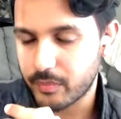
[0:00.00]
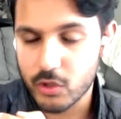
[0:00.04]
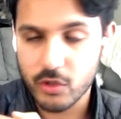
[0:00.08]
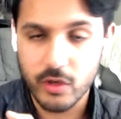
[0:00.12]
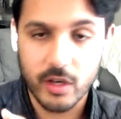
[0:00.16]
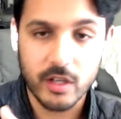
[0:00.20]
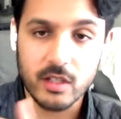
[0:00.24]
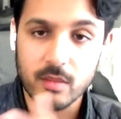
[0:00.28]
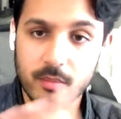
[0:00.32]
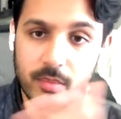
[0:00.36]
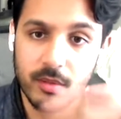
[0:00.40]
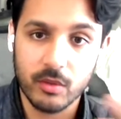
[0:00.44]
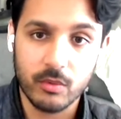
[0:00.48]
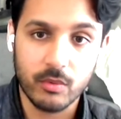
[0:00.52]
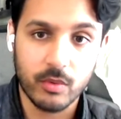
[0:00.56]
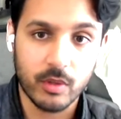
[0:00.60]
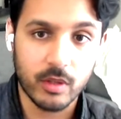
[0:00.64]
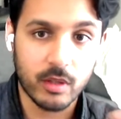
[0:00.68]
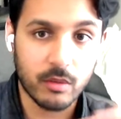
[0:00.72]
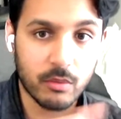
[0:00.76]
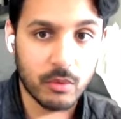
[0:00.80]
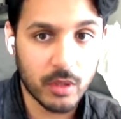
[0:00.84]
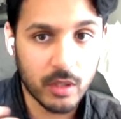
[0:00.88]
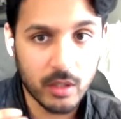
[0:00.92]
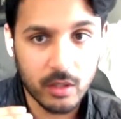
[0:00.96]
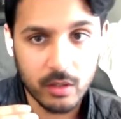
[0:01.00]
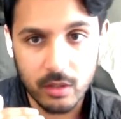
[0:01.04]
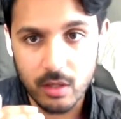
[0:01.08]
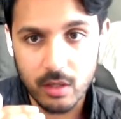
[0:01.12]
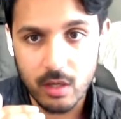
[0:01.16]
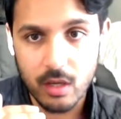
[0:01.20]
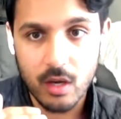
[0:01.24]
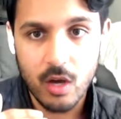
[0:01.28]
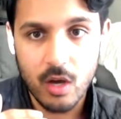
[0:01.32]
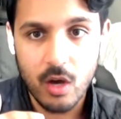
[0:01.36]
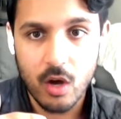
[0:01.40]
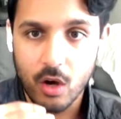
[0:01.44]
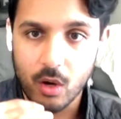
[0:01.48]
we're trying to build really really good
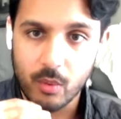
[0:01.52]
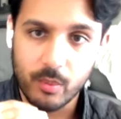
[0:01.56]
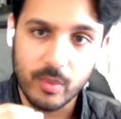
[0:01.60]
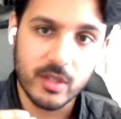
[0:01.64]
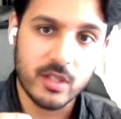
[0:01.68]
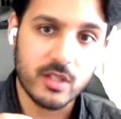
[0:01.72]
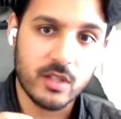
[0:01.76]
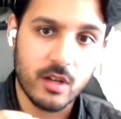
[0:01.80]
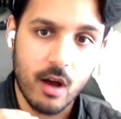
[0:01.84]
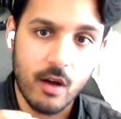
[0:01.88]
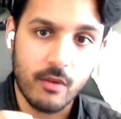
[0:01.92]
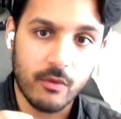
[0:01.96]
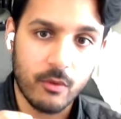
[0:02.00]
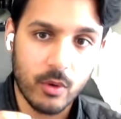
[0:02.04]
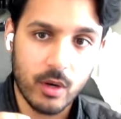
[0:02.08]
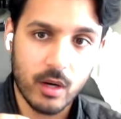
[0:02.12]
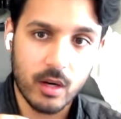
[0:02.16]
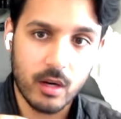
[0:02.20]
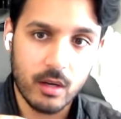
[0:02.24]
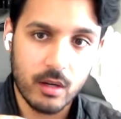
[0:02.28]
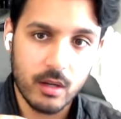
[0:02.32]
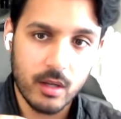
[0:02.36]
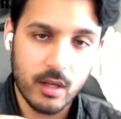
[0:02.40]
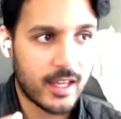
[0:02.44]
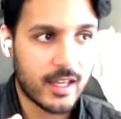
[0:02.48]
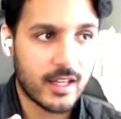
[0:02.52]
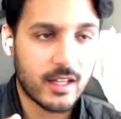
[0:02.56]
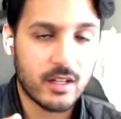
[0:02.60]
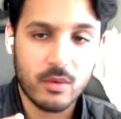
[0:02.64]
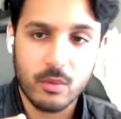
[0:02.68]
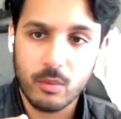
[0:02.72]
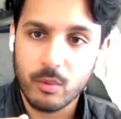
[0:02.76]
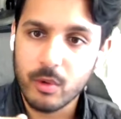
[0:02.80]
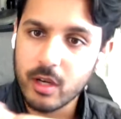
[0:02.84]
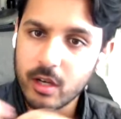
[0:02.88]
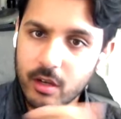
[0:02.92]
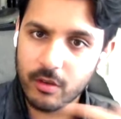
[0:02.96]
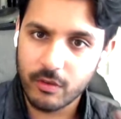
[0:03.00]
open software and
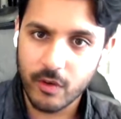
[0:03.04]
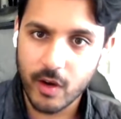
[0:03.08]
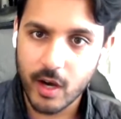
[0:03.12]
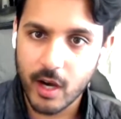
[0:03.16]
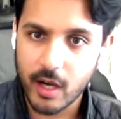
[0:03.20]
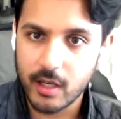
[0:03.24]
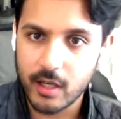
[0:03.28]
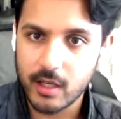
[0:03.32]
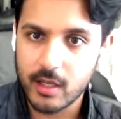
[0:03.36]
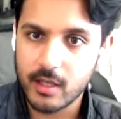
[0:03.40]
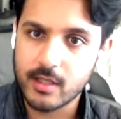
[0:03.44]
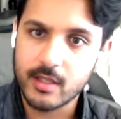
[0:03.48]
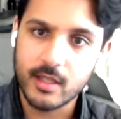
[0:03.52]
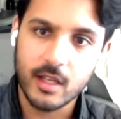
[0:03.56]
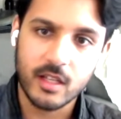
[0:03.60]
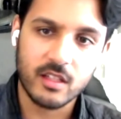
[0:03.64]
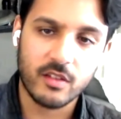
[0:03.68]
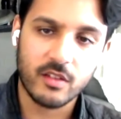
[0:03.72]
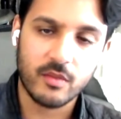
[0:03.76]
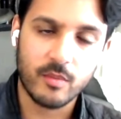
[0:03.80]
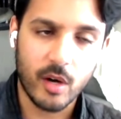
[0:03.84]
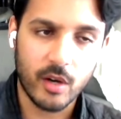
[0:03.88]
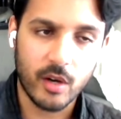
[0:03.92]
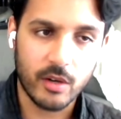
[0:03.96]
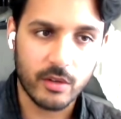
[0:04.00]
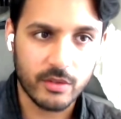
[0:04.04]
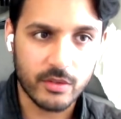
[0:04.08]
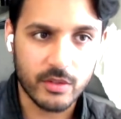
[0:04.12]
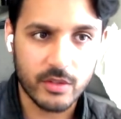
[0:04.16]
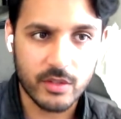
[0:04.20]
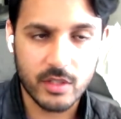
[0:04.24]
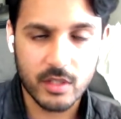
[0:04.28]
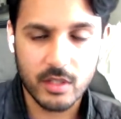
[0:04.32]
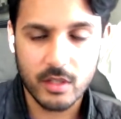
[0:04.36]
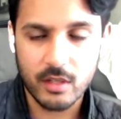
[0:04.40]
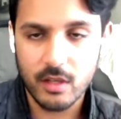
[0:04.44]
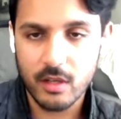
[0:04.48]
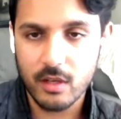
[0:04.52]
redefine incentive
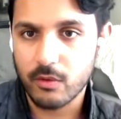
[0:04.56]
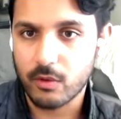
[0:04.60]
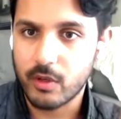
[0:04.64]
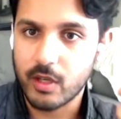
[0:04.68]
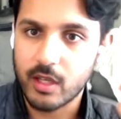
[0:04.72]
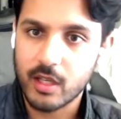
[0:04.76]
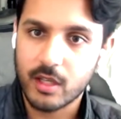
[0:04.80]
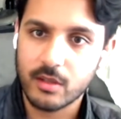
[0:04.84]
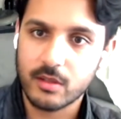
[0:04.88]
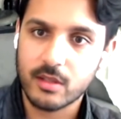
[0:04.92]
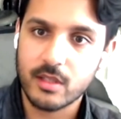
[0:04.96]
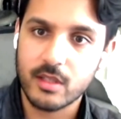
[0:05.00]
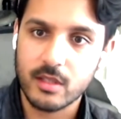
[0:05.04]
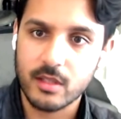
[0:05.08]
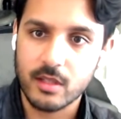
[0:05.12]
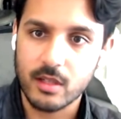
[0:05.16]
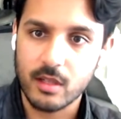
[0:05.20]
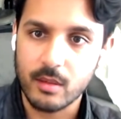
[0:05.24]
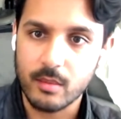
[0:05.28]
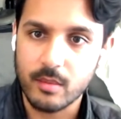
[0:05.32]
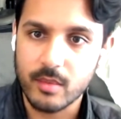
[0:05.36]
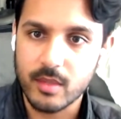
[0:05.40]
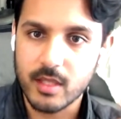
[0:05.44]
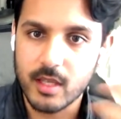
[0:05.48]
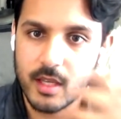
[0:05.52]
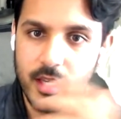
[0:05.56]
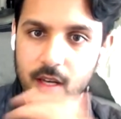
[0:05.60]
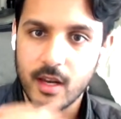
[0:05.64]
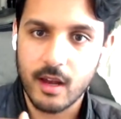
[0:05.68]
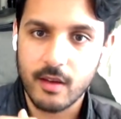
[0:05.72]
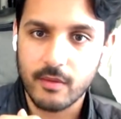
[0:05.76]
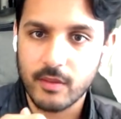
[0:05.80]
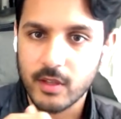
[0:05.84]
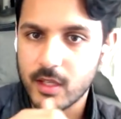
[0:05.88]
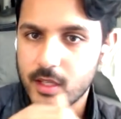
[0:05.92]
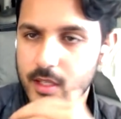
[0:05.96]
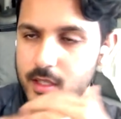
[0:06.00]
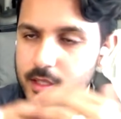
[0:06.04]
models for ecosystems and
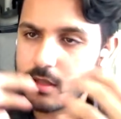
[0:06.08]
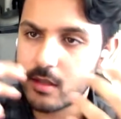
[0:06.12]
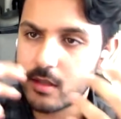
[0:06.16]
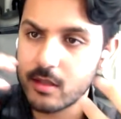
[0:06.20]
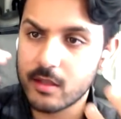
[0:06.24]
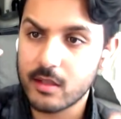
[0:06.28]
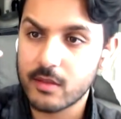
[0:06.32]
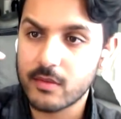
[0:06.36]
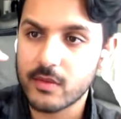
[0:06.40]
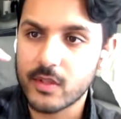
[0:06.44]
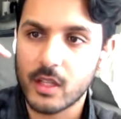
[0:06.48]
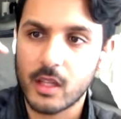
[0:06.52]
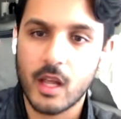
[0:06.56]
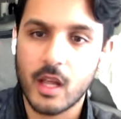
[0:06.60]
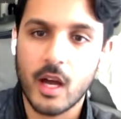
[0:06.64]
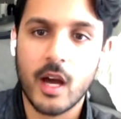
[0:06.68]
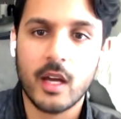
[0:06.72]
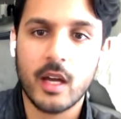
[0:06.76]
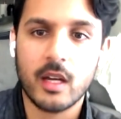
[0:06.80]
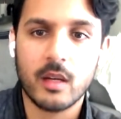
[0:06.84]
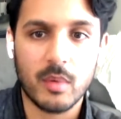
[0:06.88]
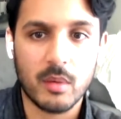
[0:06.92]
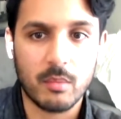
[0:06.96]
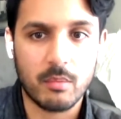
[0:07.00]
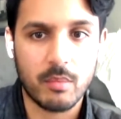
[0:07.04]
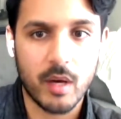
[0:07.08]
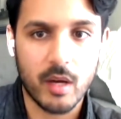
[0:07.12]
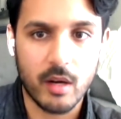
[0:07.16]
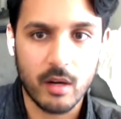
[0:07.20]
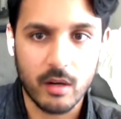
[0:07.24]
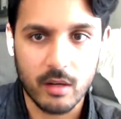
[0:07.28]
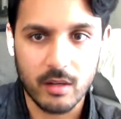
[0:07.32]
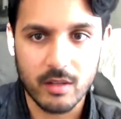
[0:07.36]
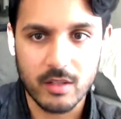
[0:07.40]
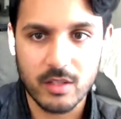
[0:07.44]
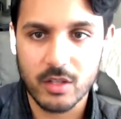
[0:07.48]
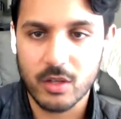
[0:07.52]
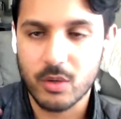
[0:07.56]
have the incentives align a bit
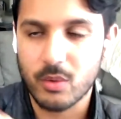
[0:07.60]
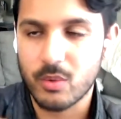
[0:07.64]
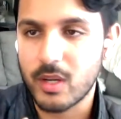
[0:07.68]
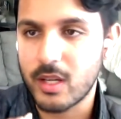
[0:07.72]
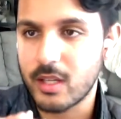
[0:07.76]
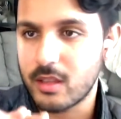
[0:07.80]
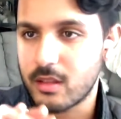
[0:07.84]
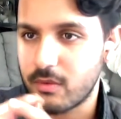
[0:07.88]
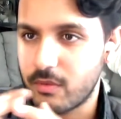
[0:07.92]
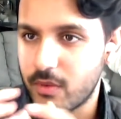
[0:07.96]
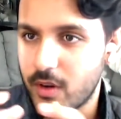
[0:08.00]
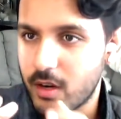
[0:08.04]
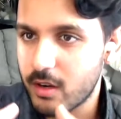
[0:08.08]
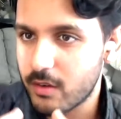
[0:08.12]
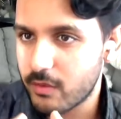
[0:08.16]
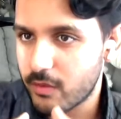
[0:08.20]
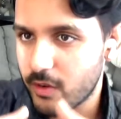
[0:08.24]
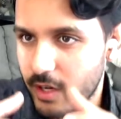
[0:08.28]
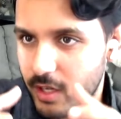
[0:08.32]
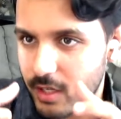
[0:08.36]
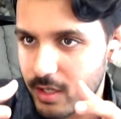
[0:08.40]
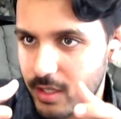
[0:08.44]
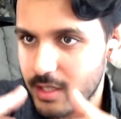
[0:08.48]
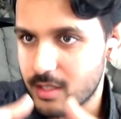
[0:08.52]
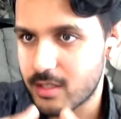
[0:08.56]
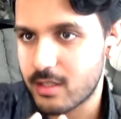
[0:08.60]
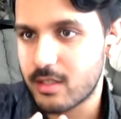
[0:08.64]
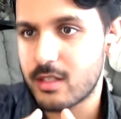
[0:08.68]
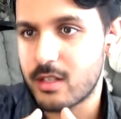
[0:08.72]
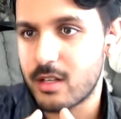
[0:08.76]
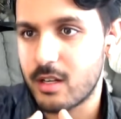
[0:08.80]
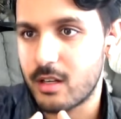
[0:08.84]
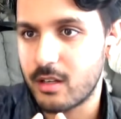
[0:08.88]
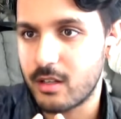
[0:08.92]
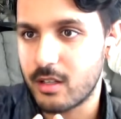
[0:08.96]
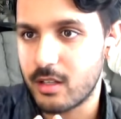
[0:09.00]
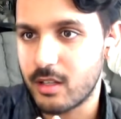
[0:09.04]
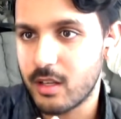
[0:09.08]
better to create the very, very
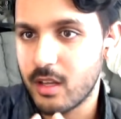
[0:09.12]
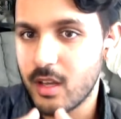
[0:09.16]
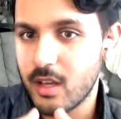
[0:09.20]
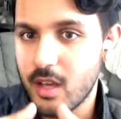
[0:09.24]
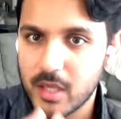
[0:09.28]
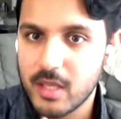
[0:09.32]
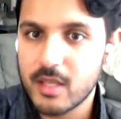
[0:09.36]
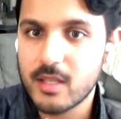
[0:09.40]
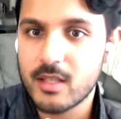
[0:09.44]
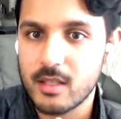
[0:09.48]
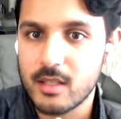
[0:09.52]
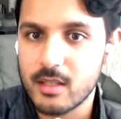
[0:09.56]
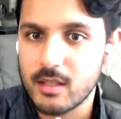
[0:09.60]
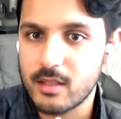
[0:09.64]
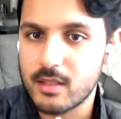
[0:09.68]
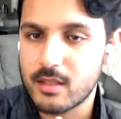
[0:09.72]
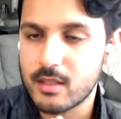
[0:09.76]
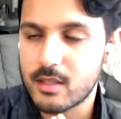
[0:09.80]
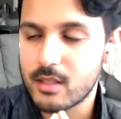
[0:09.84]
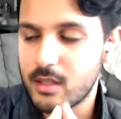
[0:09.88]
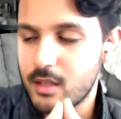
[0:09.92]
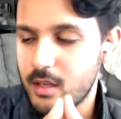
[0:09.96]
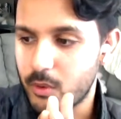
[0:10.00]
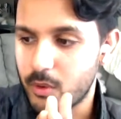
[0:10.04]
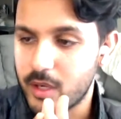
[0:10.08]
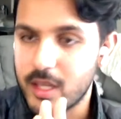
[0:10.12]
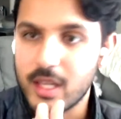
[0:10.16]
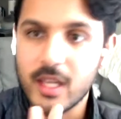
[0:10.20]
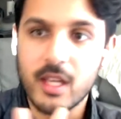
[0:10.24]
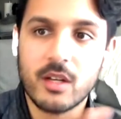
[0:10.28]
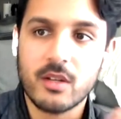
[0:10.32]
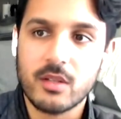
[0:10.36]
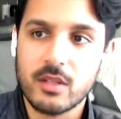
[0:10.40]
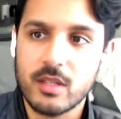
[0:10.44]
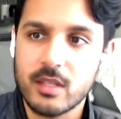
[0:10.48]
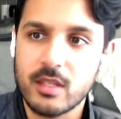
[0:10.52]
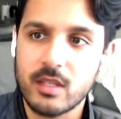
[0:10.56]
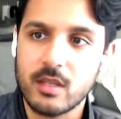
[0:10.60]
necessary pieces for
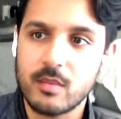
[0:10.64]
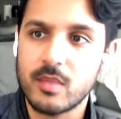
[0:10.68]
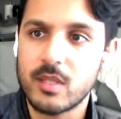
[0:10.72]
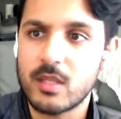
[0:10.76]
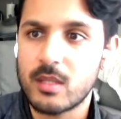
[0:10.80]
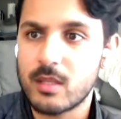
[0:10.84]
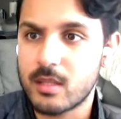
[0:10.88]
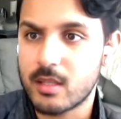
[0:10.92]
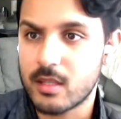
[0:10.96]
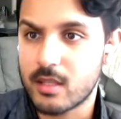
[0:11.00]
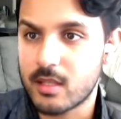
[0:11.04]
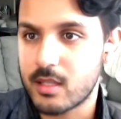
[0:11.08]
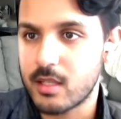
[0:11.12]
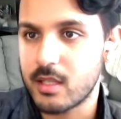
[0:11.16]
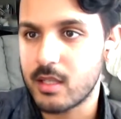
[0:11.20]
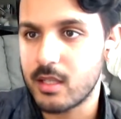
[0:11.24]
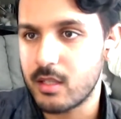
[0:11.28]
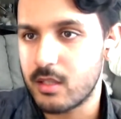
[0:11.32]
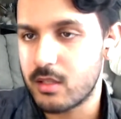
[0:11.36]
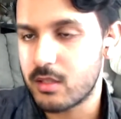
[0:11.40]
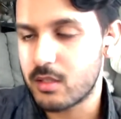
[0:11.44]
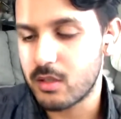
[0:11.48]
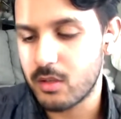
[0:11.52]
ecosystems to succeed.